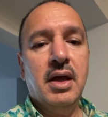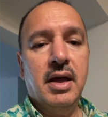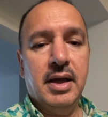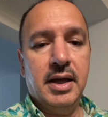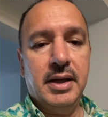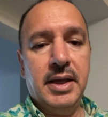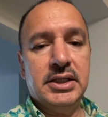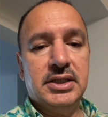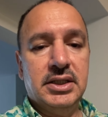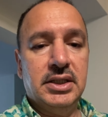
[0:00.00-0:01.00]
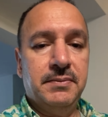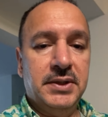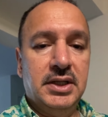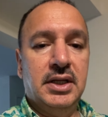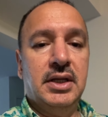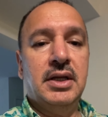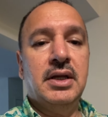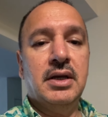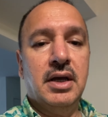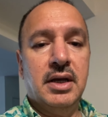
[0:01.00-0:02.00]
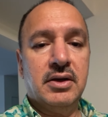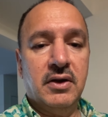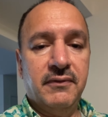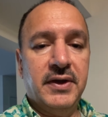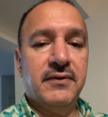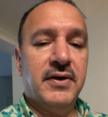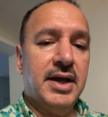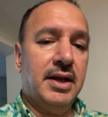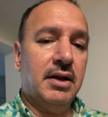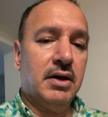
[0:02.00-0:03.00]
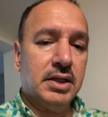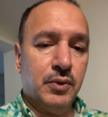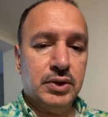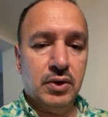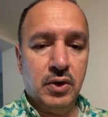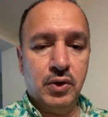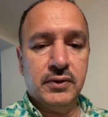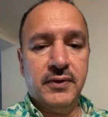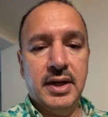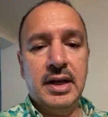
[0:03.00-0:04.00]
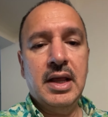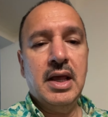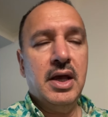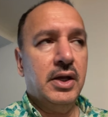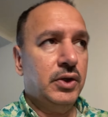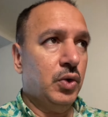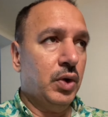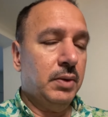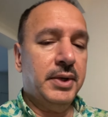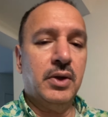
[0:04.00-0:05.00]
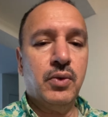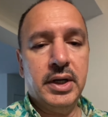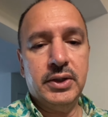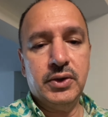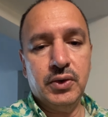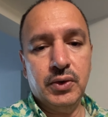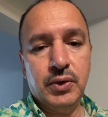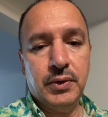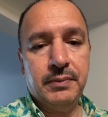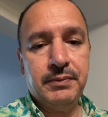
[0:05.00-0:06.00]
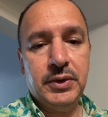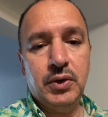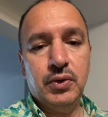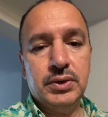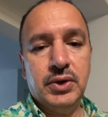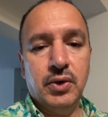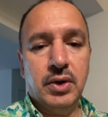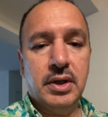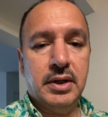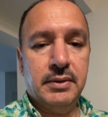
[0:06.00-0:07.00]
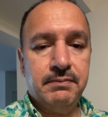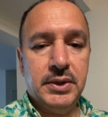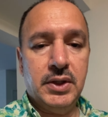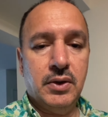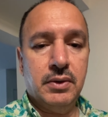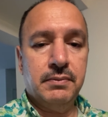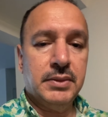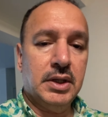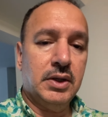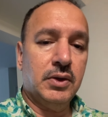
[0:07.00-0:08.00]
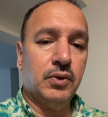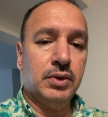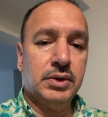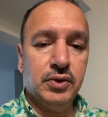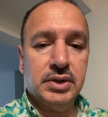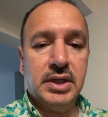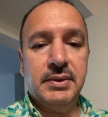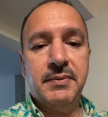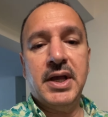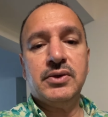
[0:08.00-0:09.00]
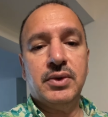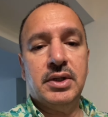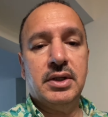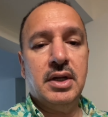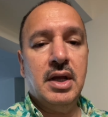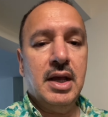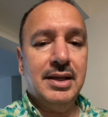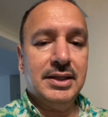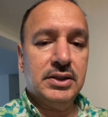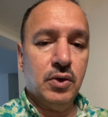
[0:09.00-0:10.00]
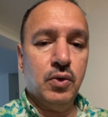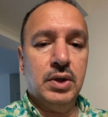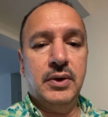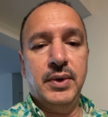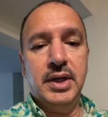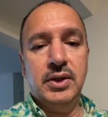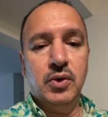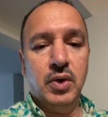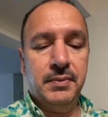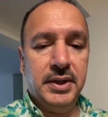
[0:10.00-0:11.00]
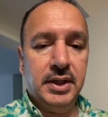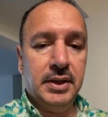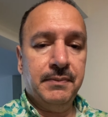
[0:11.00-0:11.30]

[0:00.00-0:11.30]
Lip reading: httpd config file or the virtual host file, you will be required to use your root username and password. That's the only way you will be